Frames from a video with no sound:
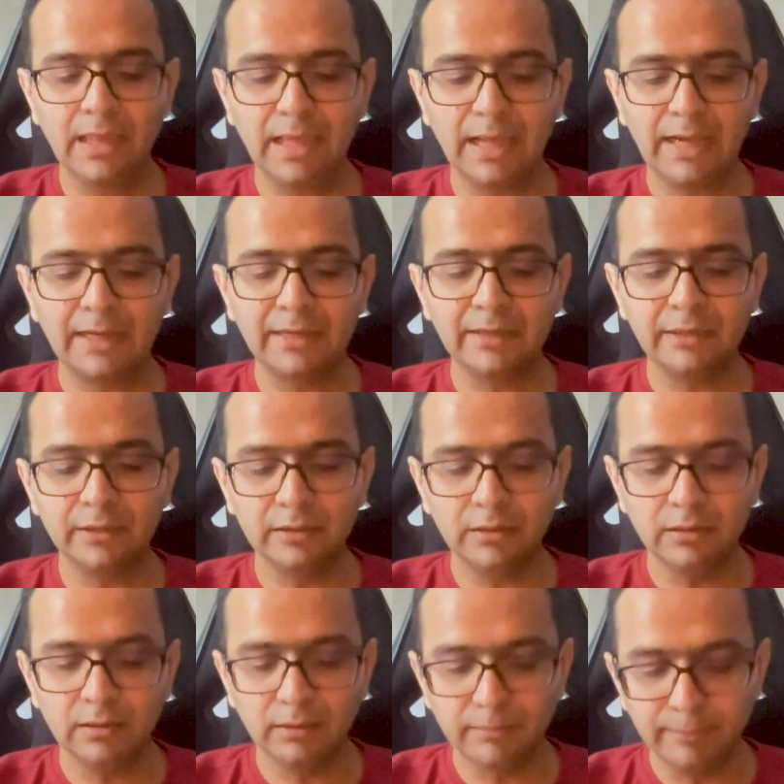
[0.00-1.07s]
and
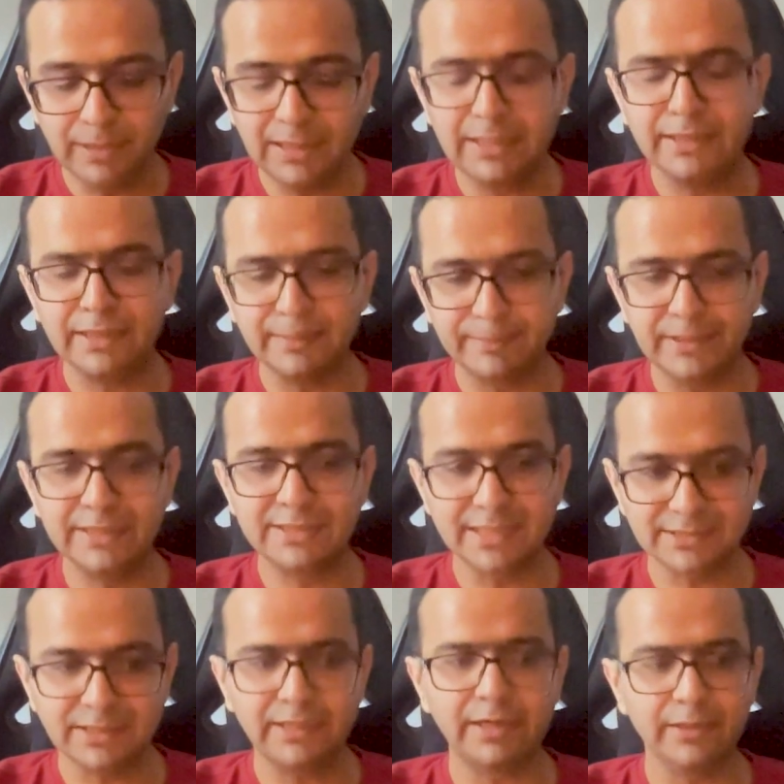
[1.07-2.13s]
building repeats,
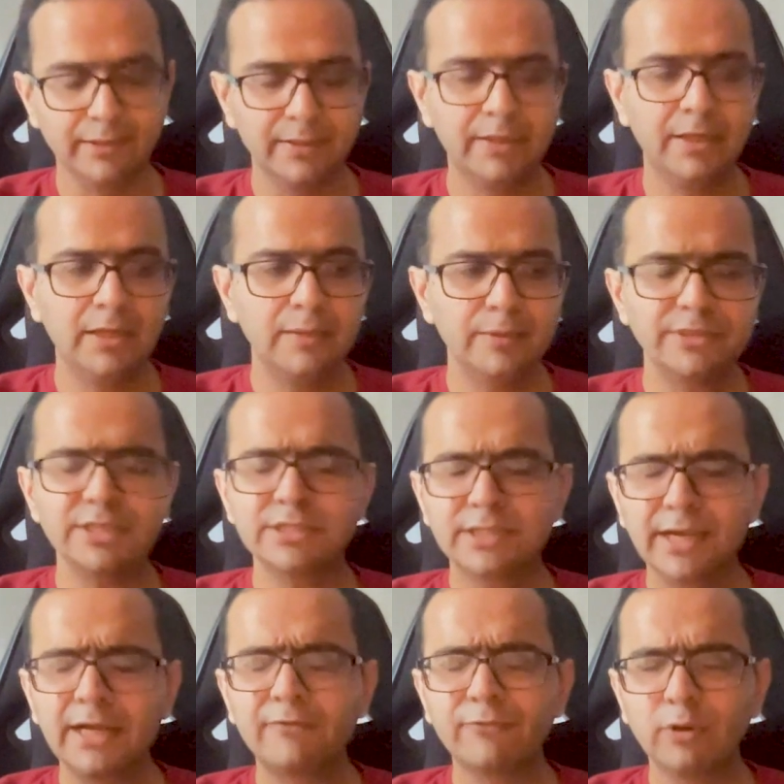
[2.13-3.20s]
etc., which is
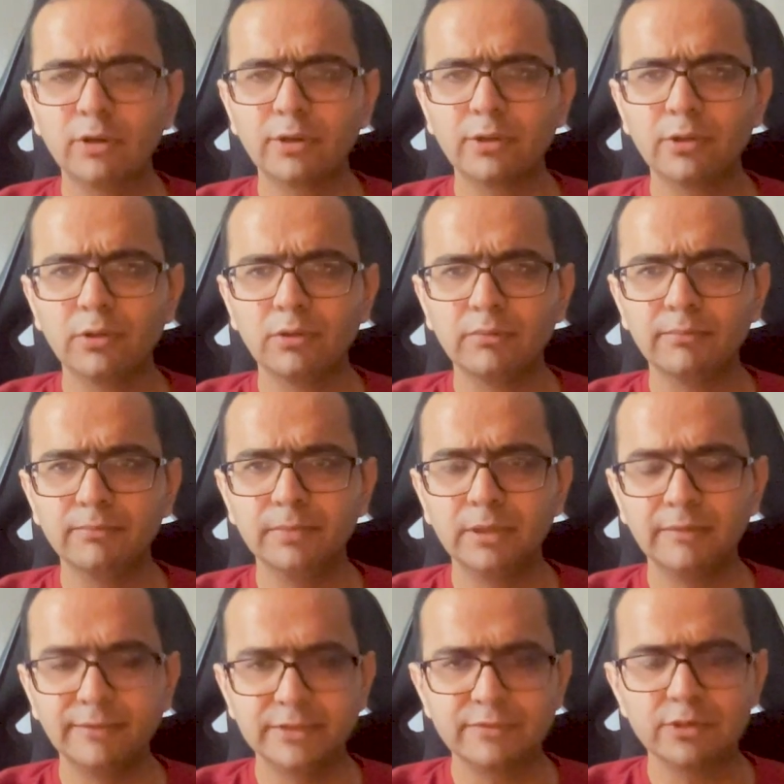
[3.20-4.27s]
great for,
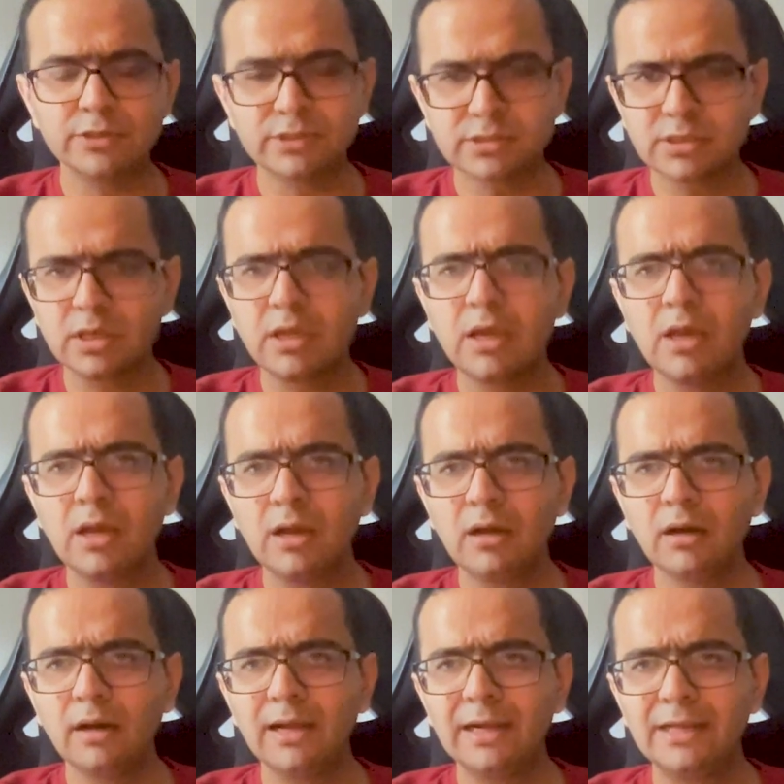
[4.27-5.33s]
which was
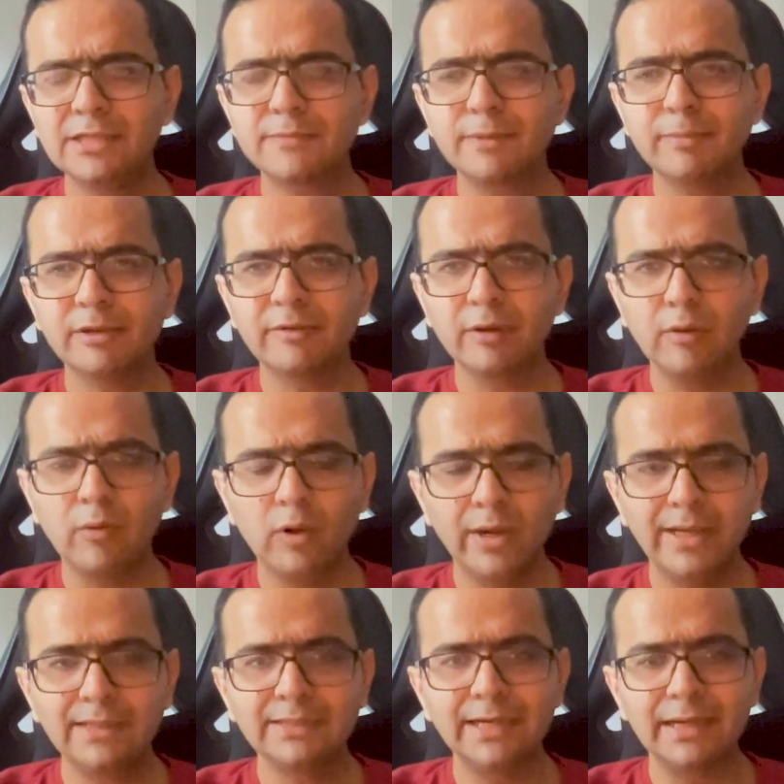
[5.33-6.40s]
at least people are
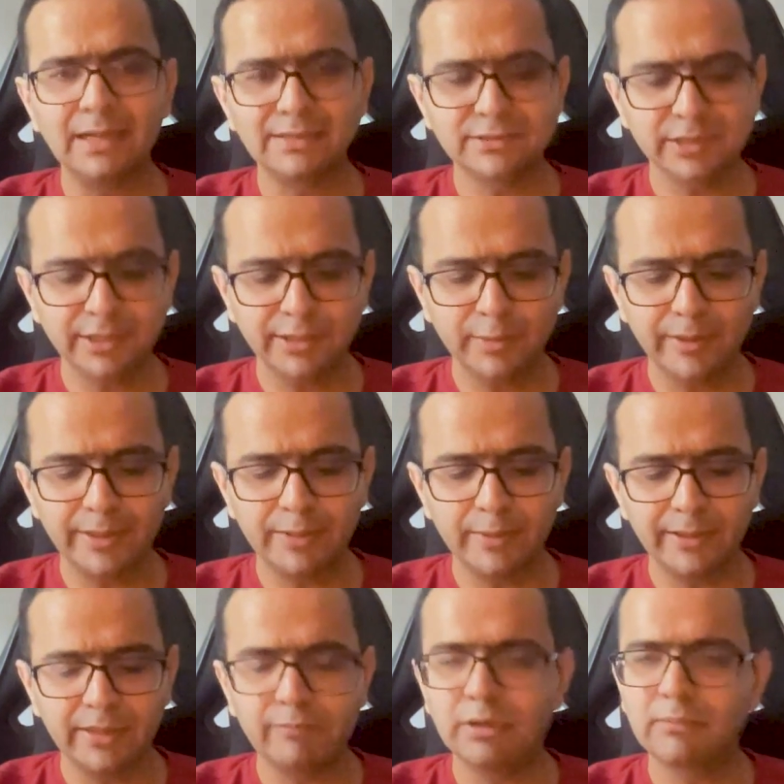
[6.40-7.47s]
avoiding that answer in
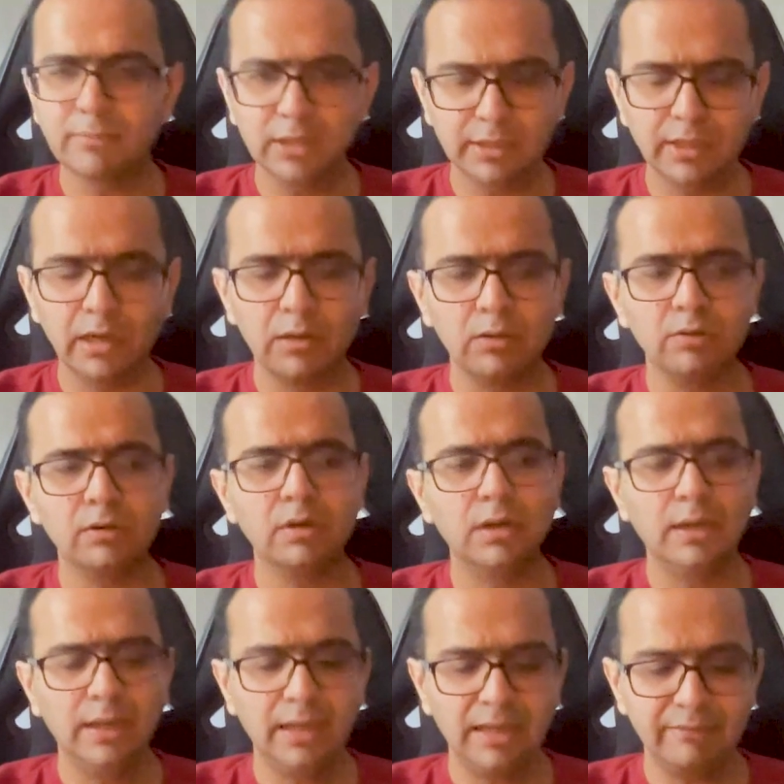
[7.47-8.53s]
2021, but now
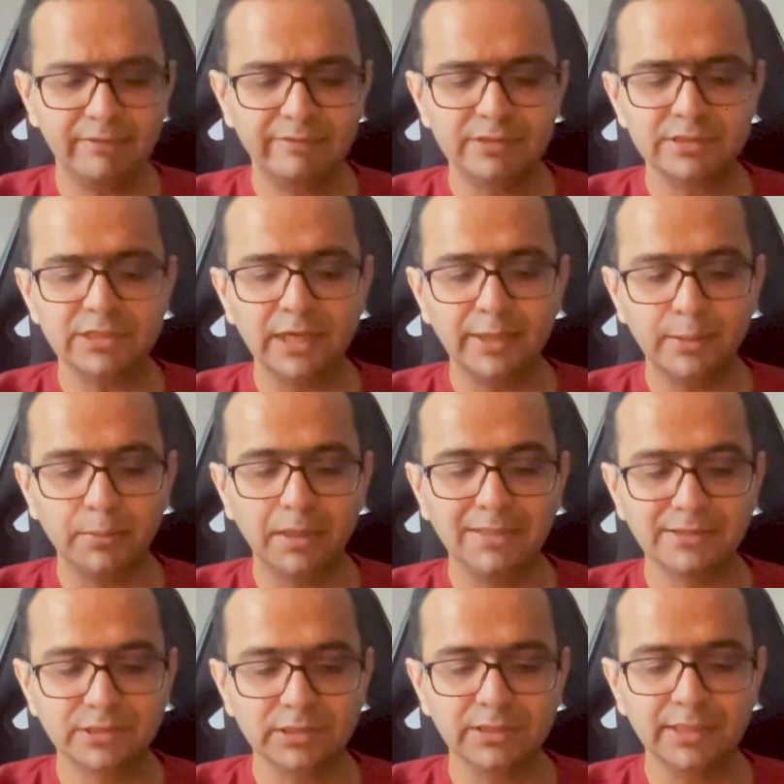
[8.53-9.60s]
everyone has started to
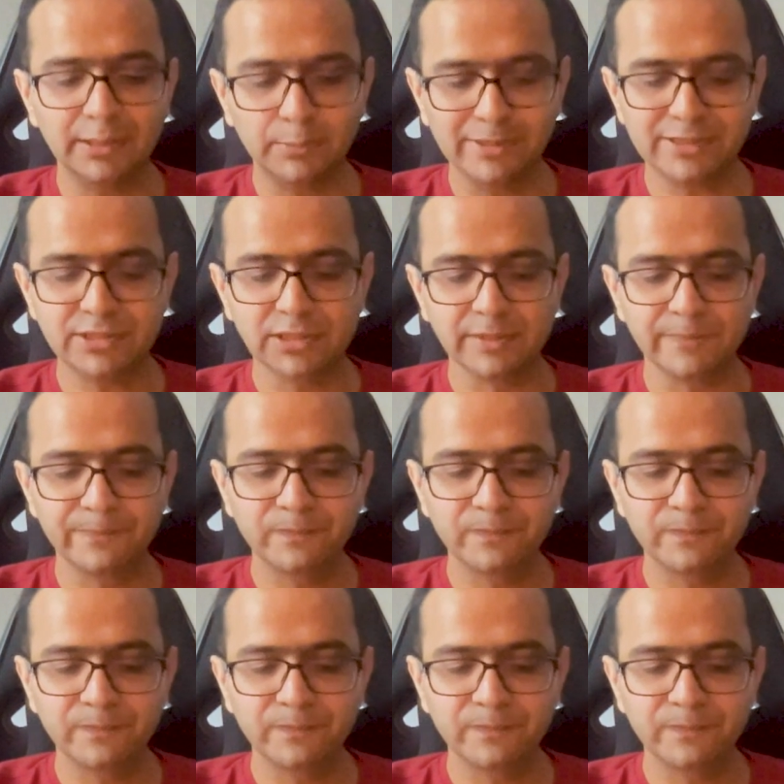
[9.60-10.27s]
answer that question.